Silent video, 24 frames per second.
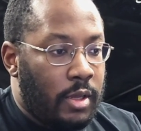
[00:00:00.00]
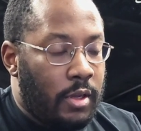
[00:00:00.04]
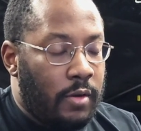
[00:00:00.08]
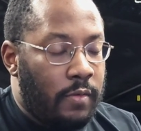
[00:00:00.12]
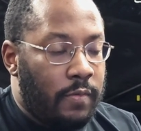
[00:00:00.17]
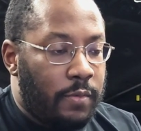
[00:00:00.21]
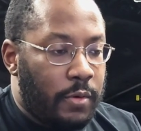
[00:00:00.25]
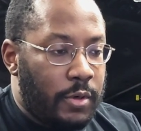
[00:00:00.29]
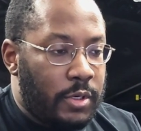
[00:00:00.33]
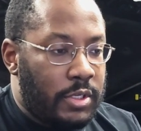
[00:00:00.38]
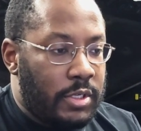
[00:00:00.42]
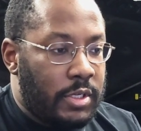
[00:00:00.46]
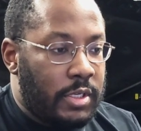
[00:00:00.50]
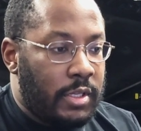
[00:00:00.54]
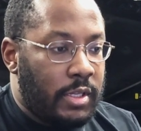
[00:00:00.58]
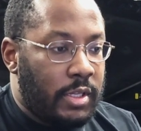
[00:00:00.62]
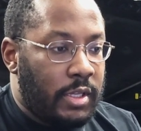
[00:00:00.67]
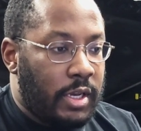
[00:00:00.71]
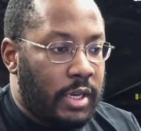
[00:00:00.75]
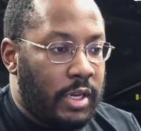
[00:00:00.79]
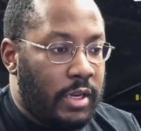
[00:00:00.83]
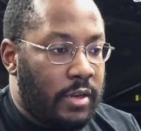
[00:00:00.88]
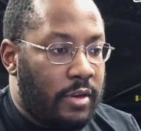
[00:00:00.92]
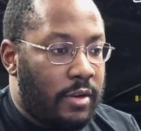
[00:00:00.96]

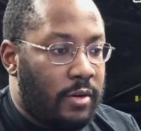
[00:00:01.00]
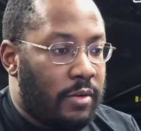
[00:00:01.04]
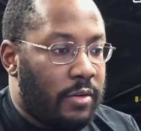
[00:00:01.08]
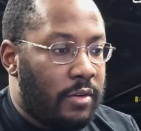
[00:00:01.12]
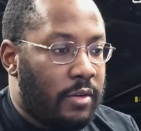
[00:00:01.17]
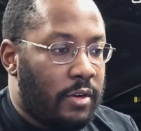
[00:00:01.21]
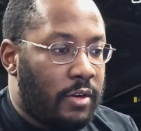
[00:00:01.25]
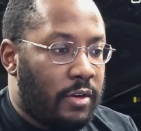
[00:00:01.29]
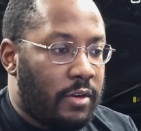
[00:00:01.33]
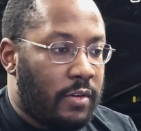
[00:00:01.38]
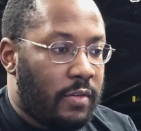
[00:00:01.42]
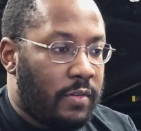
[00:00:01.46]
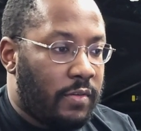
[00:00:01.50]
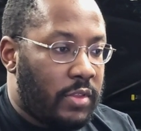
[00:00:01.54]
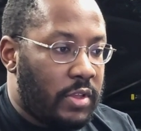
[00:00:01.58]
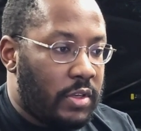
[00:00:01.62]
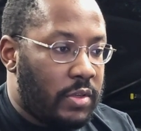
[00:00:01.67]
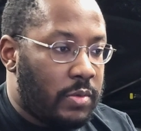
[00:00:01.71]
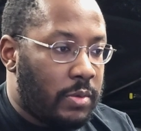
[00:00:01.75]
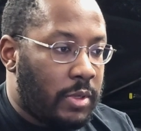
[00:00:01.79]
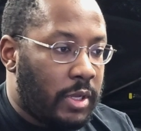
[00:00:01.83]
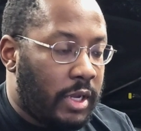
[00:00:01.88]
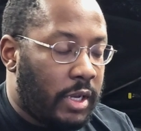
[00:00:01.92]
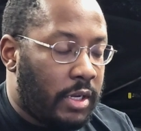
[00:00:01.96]
Unfortunately, I don't know if
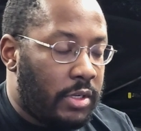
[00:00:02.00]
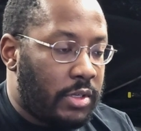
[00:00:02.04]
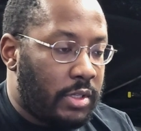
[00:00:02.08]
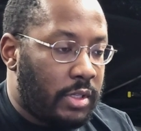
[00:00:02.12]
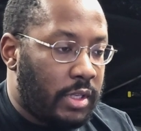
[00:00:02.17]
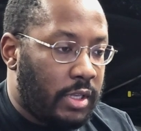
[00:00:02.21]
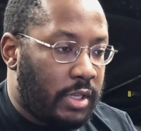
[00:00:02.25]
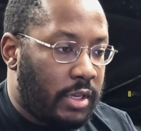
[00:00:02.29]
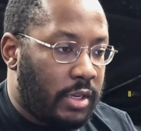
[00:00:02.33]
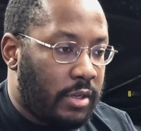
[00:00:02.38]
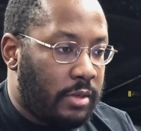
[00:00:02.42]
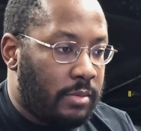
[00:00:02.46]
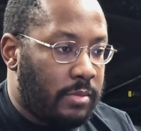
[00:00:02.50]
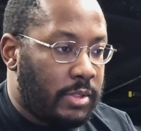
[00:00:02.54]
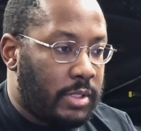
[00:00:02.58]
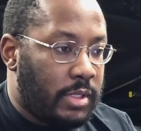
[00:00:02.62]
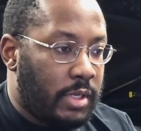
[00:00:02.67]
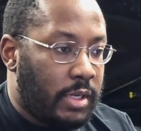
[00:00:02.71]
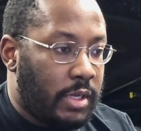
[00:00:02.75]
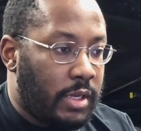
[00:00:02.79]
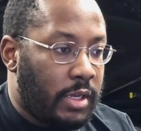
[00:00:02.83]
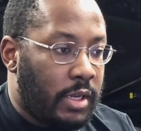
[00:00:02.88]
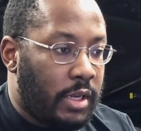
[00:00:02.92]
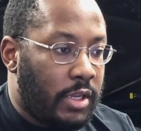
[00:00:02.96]
this will actually come
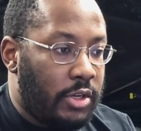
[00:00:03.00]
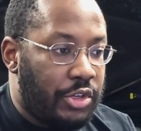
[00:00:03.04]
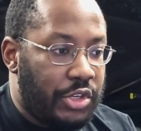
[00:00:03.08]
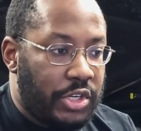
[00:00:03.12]
to